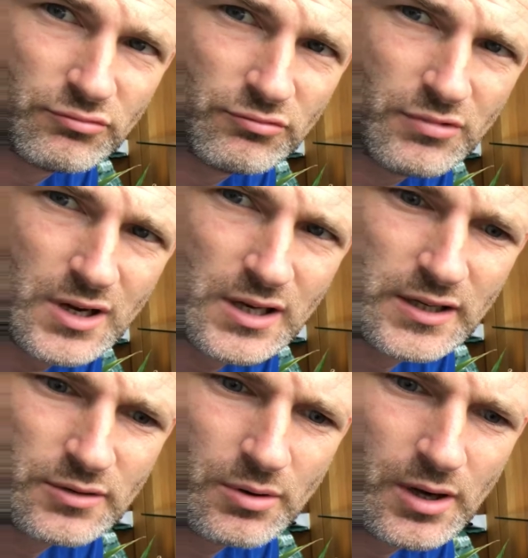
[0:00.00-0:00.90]
really
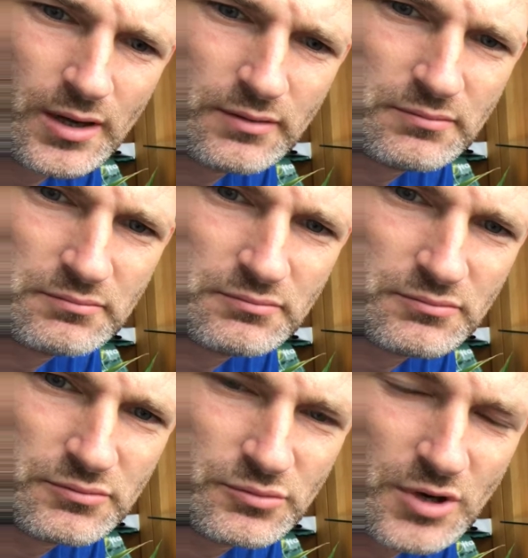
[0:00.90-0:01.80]
quite,
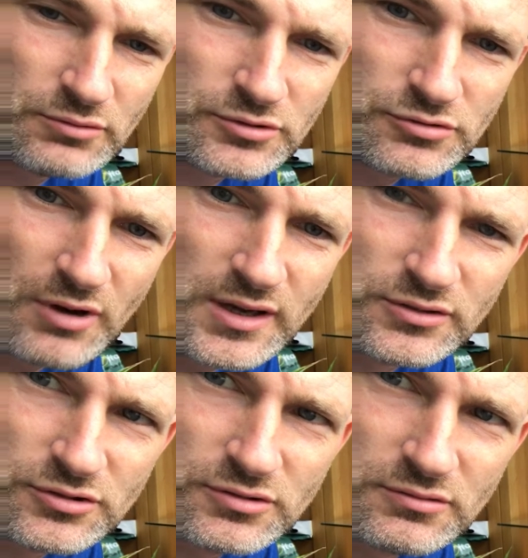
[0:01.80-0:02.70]
well, strange.